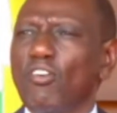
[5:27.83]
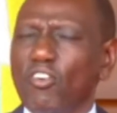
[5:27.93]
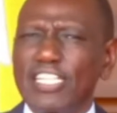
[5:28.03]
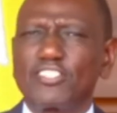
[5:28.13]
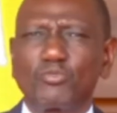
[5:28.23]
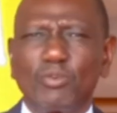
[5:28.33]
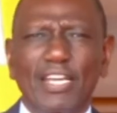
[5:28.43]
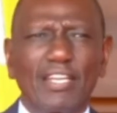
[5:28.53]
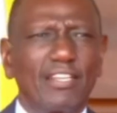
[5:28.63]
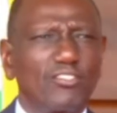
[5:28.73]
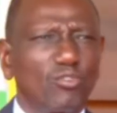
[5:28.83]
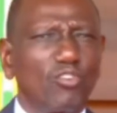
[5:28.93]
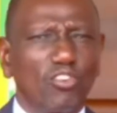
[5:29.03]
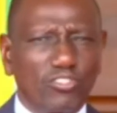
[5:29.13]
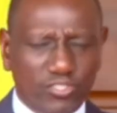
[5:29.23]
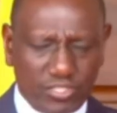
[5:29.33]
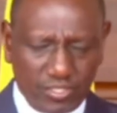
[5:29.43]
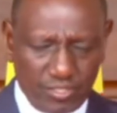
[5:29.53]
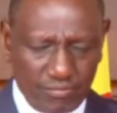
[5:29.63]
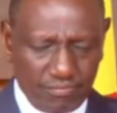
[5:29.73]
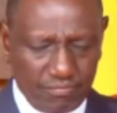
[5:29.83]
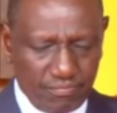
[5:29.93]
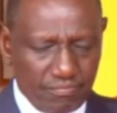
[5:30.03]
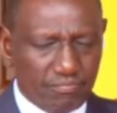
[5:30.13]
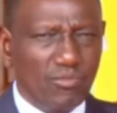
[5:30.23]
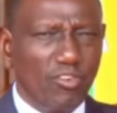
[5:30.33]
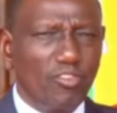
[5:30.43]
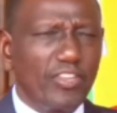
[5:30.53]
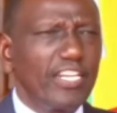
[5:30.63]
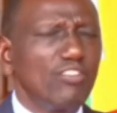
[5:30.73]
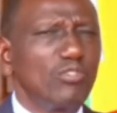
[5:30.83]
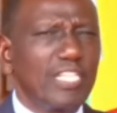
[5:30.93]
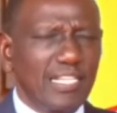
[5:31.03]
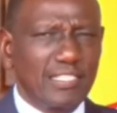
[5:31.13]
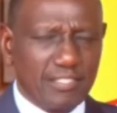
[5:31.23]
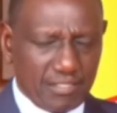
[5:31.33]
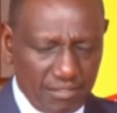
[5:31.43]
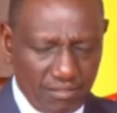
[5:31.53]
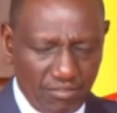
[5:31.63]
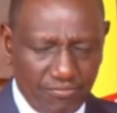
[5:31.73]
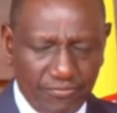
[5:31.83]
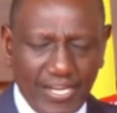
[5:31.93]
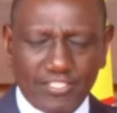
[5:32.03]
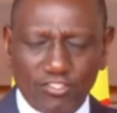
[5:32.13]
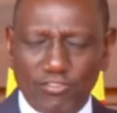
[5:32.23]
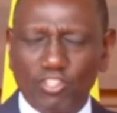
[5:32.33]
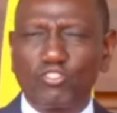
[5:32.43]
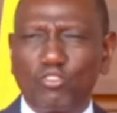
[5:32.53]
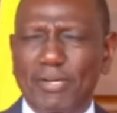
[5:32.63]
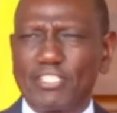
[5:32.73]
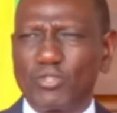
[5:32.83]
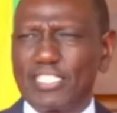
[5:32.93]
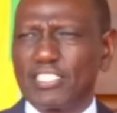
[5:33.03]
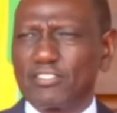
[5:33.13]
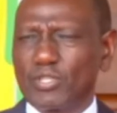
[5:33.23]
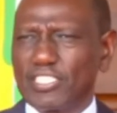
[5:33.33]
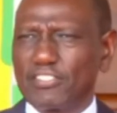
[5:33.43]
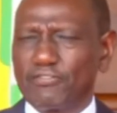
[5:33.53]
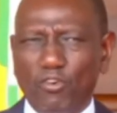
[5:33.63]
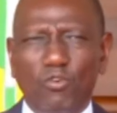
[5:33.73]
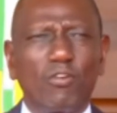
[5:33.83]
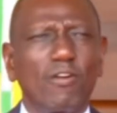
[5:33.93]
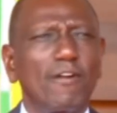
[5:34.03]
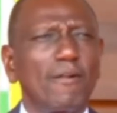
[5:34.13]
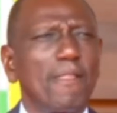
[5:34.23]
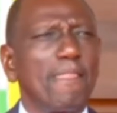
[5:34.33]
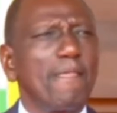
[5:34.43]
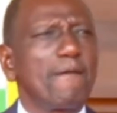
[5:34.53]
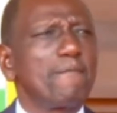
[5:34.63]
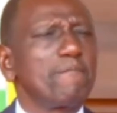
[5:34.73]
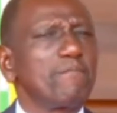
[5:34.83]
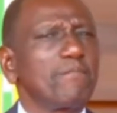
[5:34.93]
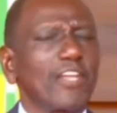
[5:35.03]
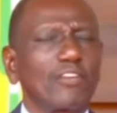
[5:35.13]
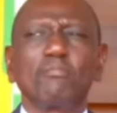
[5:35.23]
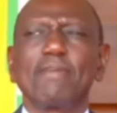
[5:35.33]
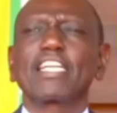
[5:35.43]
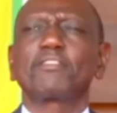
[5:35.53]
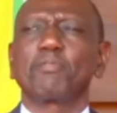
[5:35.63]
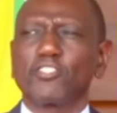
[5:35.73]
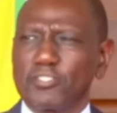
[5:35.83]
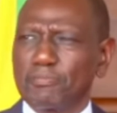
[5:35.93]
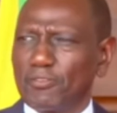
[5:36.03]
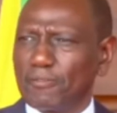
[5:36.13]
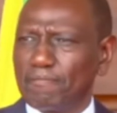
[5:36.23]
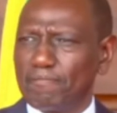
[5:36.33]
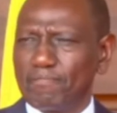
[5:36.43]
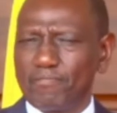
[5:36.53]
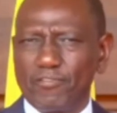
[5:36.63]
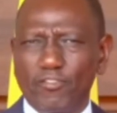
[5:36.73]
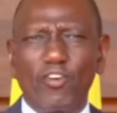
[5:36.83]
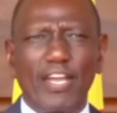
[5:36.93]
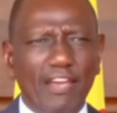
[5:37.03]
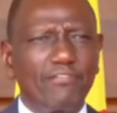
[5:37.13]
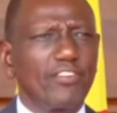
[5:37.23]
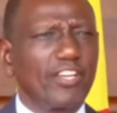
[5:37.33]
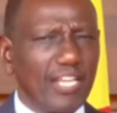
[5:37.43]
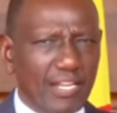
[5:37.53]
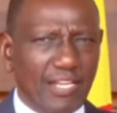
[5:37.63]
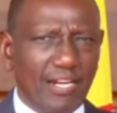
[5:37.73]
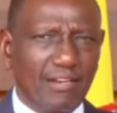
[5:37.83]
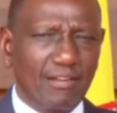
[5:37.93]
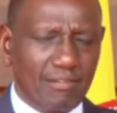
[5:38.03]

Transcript: on its way to launch on the new date of 1st of October 2024 that will make it possible for every Kenyan